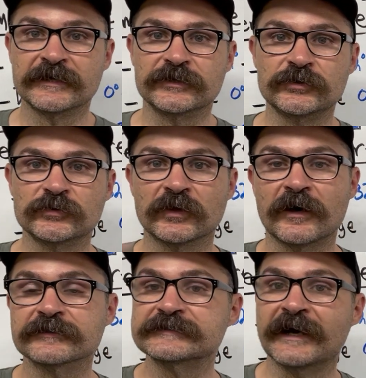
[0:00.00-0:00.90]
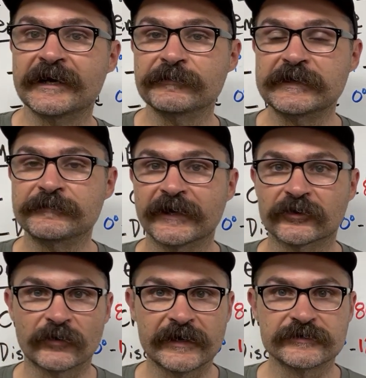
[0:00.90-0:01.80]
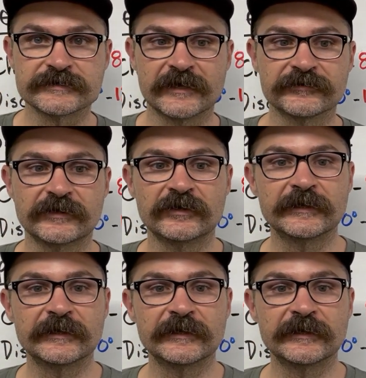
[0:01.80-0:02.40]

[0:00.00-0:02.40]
you longtime e-bike riders out there,